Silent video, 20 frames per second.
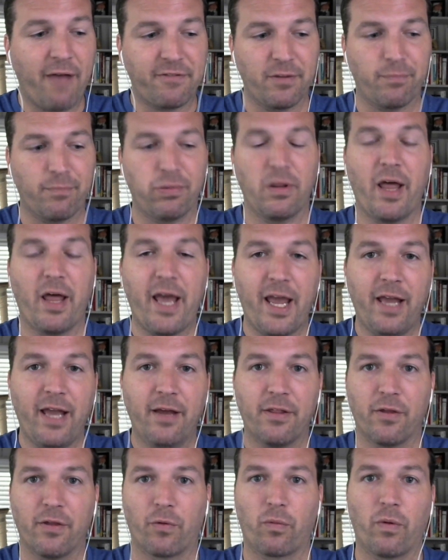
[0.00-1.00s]
to play
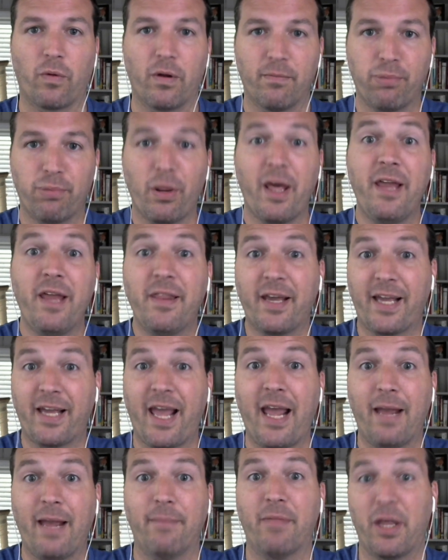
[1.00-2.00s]
the
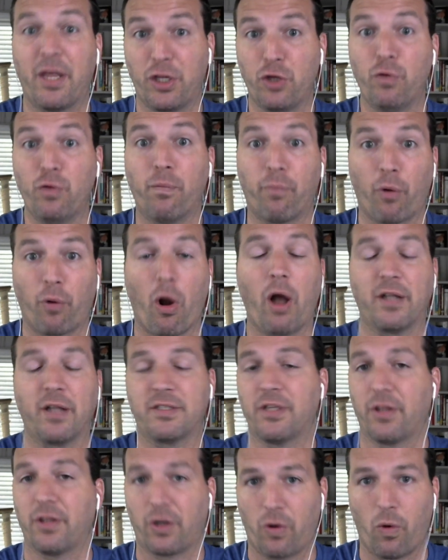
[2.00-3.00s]
game that you brought
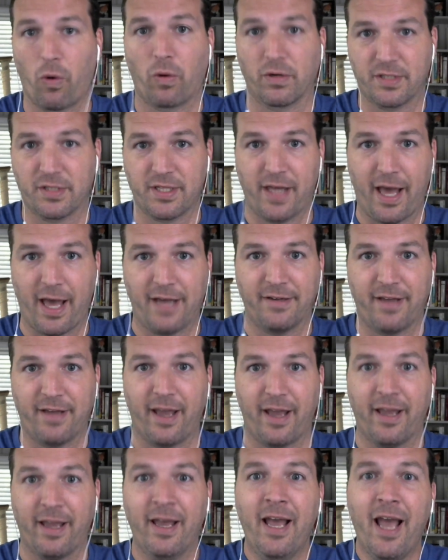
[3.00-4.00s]
to the course that
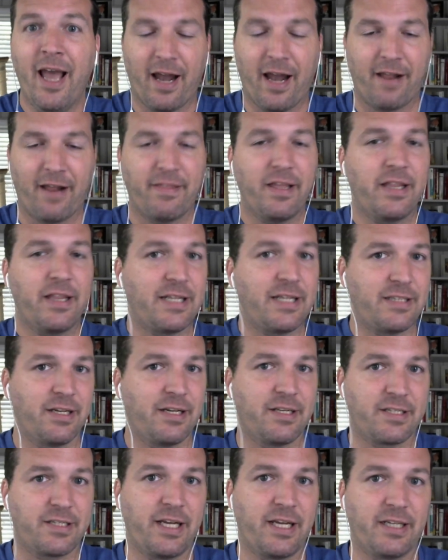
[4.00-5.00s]
day. And I think that's a
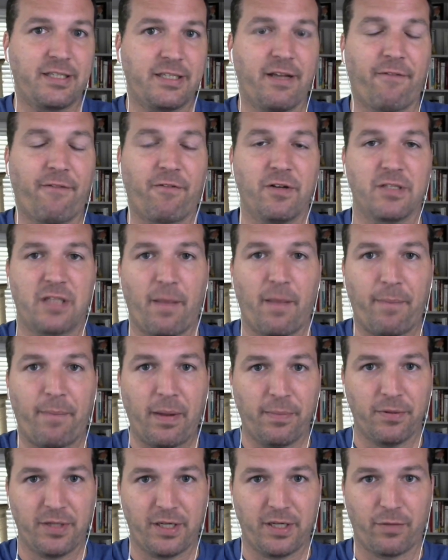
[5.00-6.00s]
distinct difference that
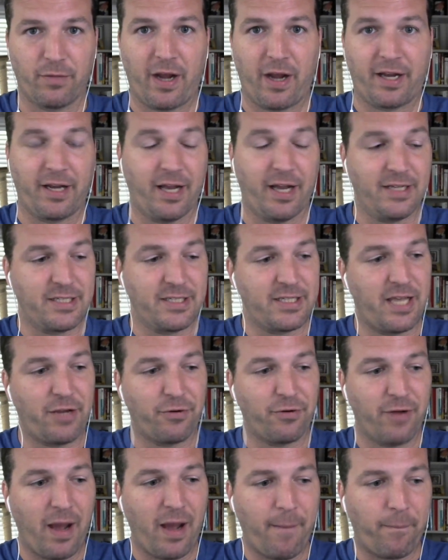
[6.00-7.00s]
people need to recognize, is that
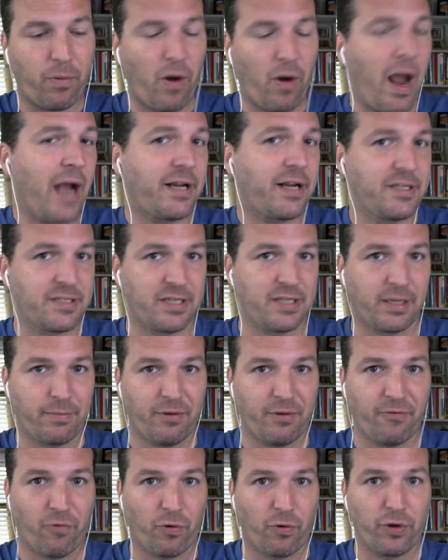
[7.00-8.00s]
you're not practicing
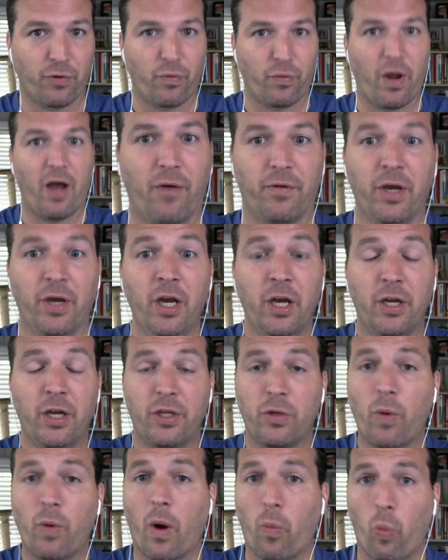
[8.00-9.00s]
before your round,
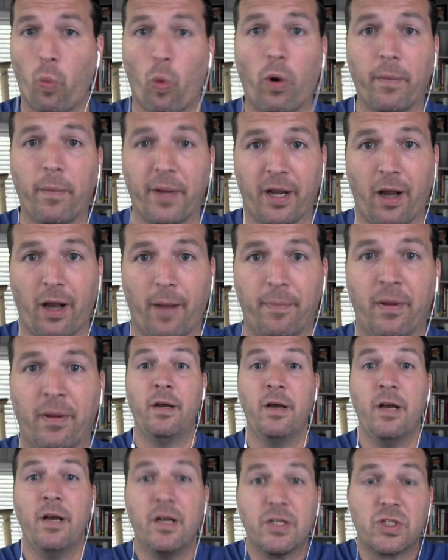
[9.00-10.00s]
you are warming up.
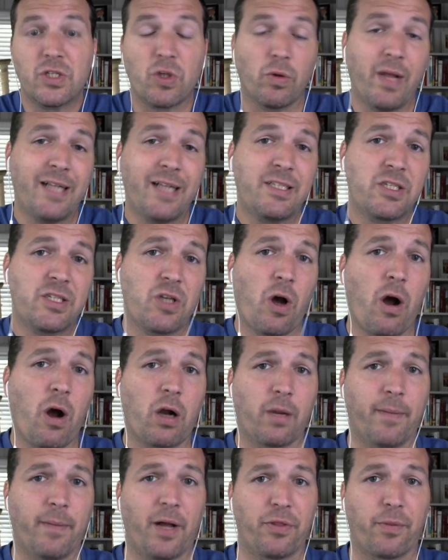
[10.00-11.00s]
So let's
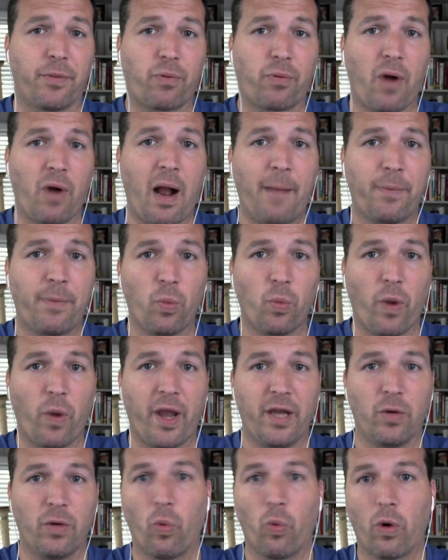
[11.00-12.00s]
talk about the proper
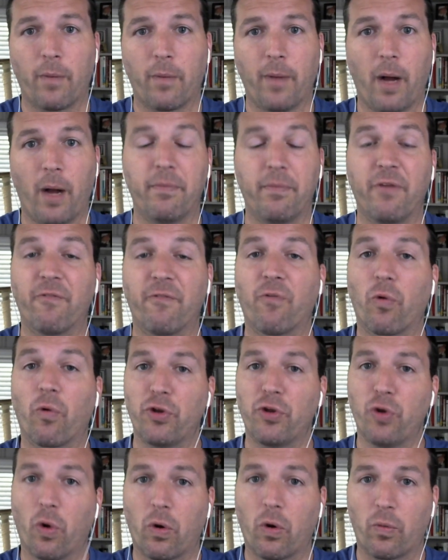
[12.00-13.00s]
way to warm up before
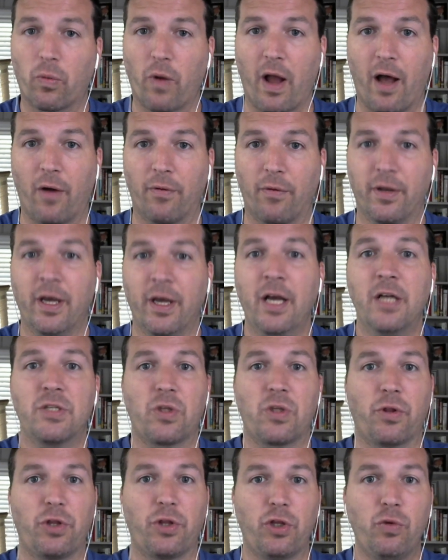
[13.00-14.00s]
your round
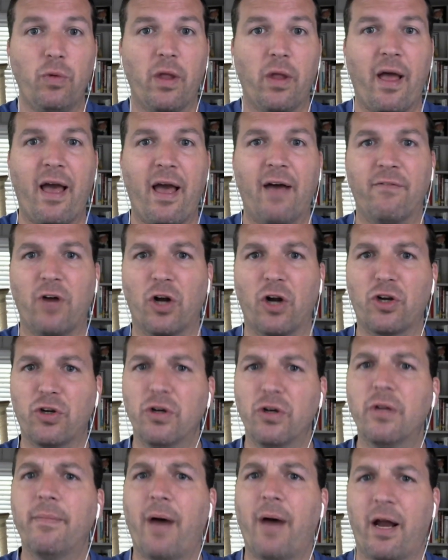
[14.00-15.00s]
so that you will have a
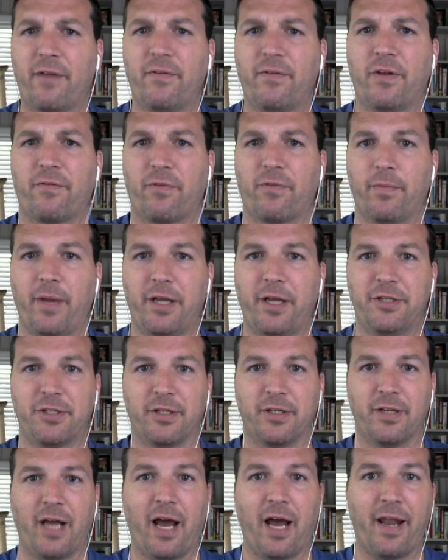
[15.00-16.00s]
good amount of
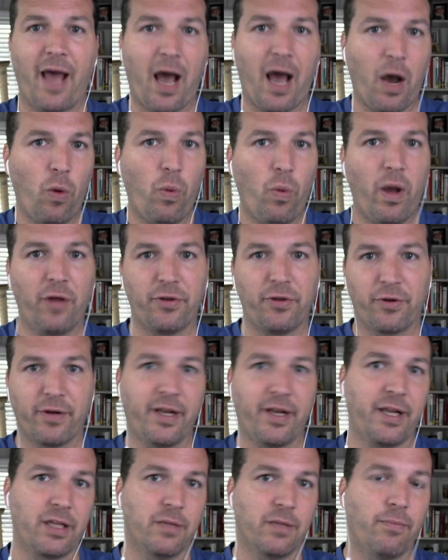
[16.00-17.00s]
information on how well you're
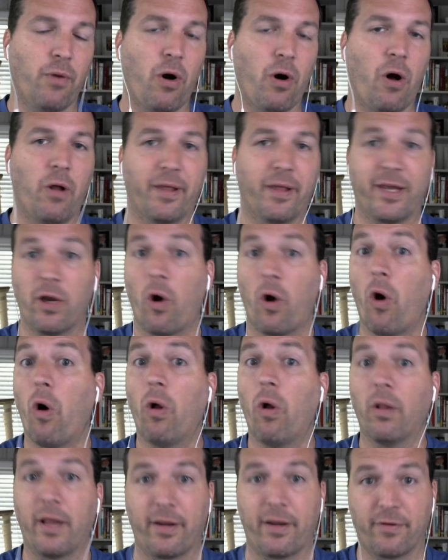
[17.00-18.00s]
hitting the ball in
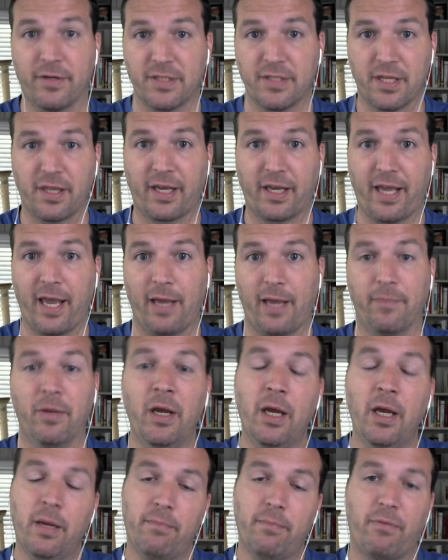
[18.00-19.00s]
all areas of the game
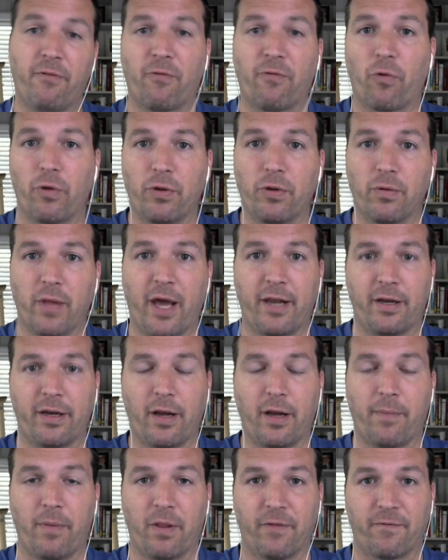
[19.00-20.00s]
before you line it
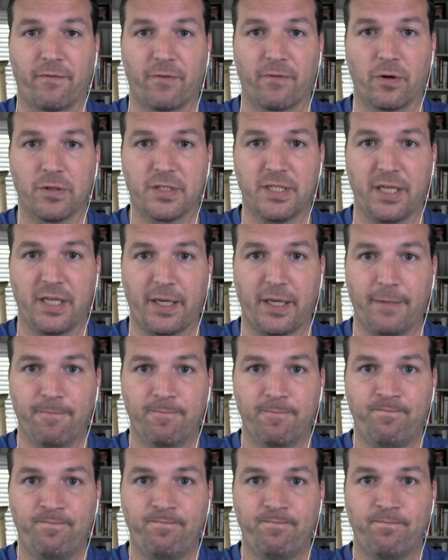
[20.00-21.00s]
up on the first tee.
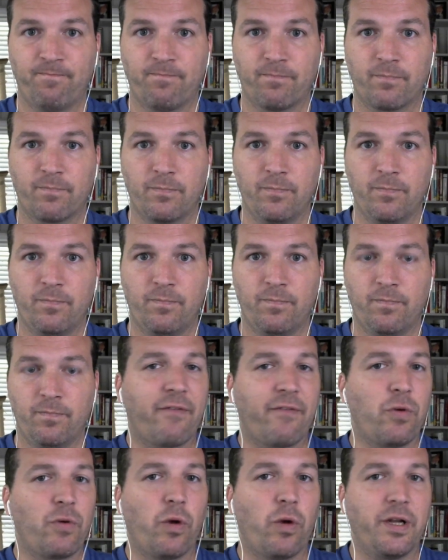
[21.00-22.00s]
So I know not
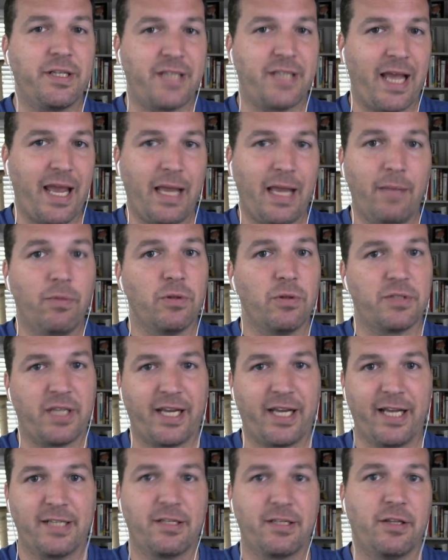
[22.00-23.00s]
everyone is able to
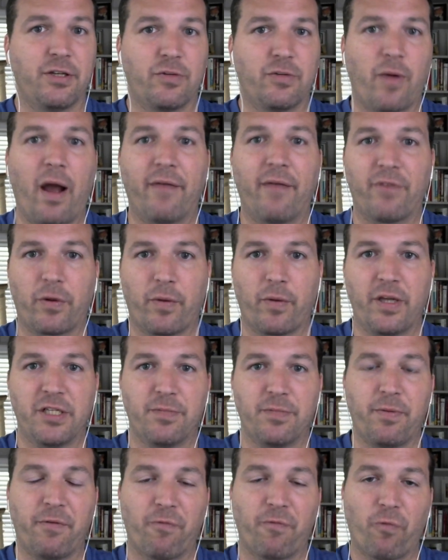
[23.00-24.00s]
get to the driving
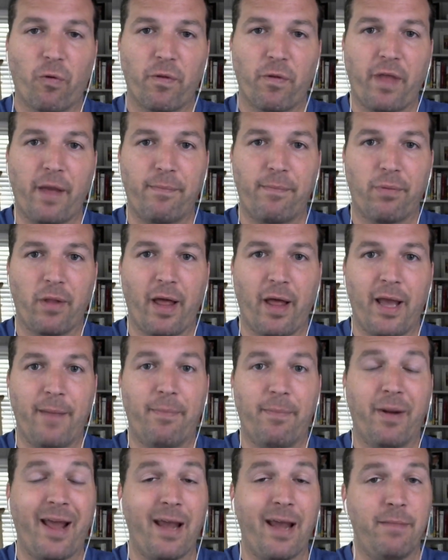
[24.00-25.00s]
range before they play,
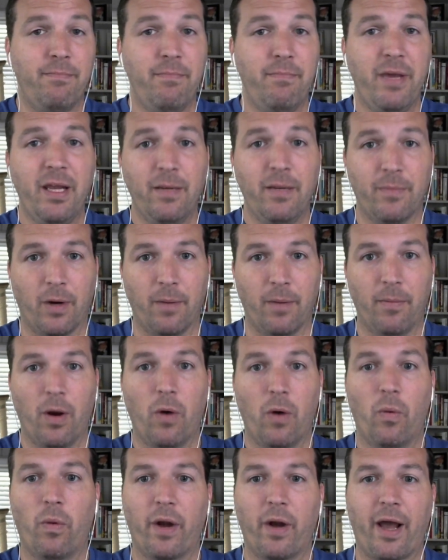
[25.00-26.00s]
but at minimum,
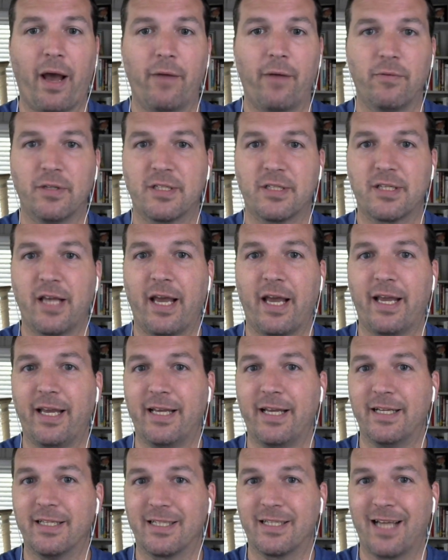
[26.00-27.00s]
what I would say
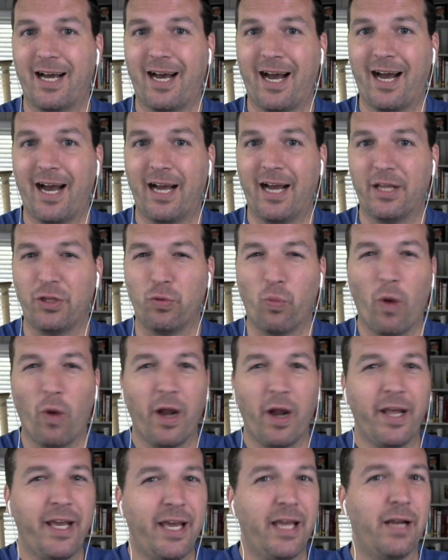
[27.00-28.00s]
is you
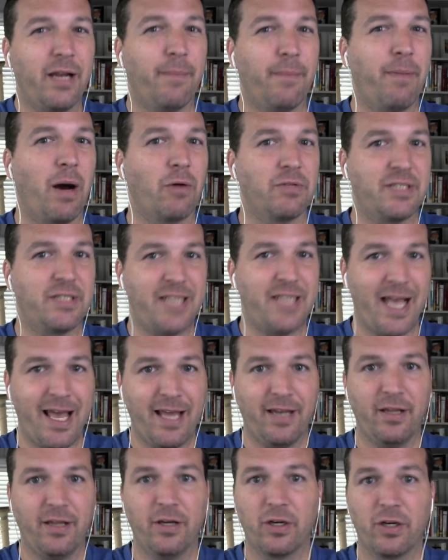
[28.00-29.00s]
want to hit about
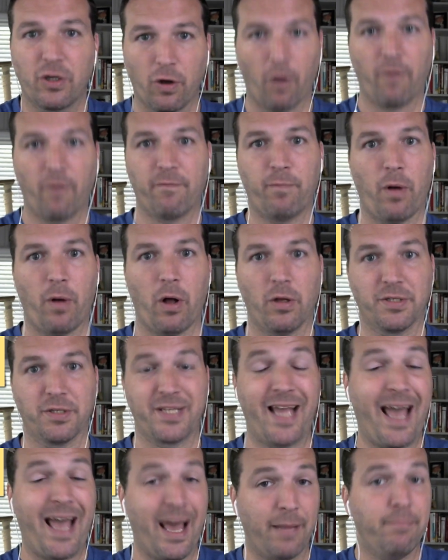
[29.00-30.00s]
10 golf
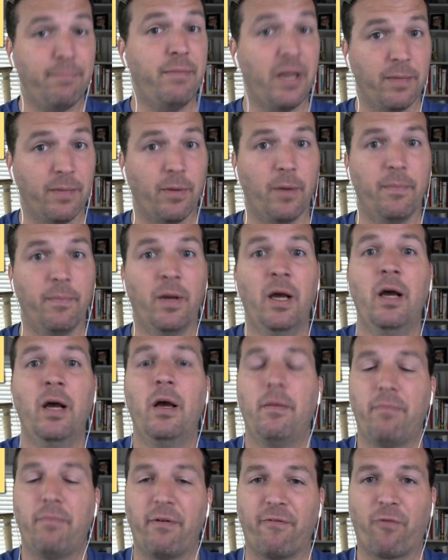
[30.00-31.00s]
balls at minimum
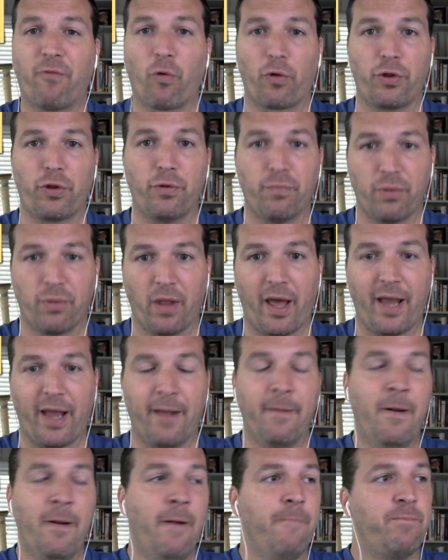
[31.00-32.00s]
before you play.
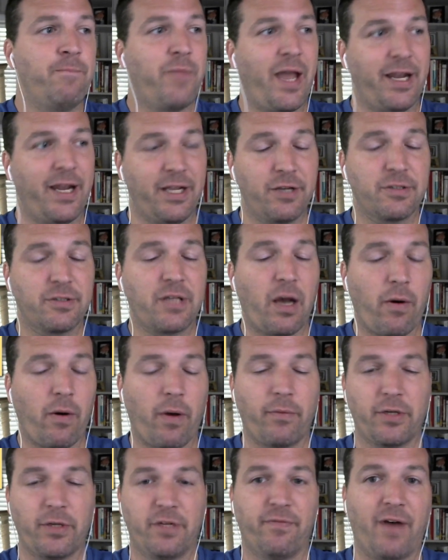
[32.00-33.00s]
And here's how I
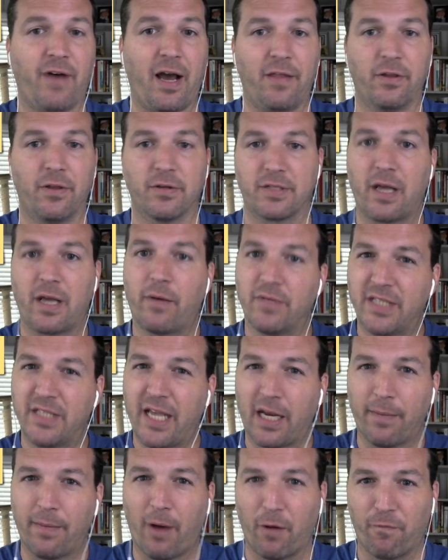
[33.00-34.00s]
would divide those. I would
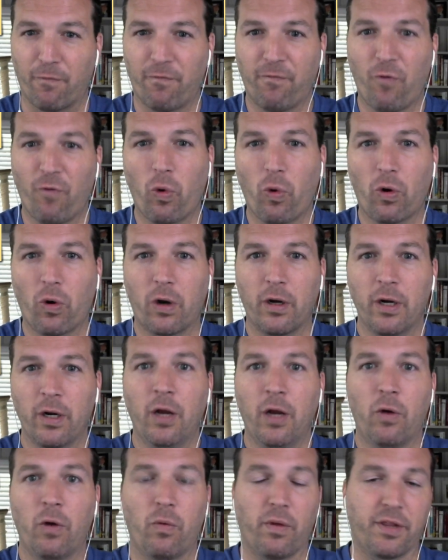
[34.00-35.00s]
take about 4
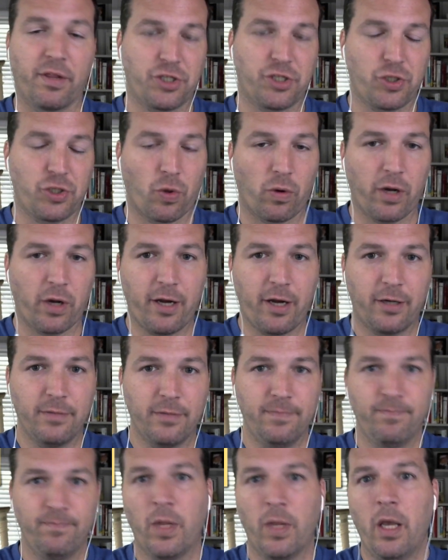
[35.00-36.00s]
with a short
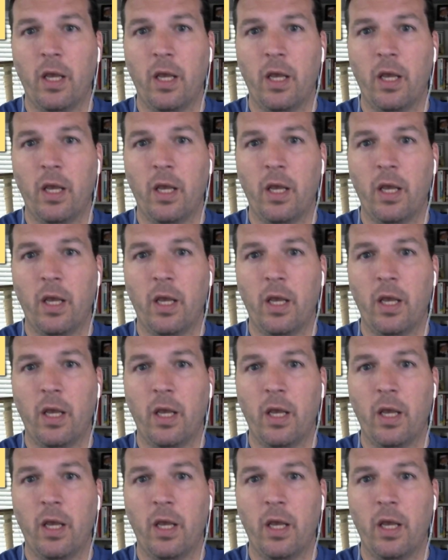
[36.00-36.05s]
iron,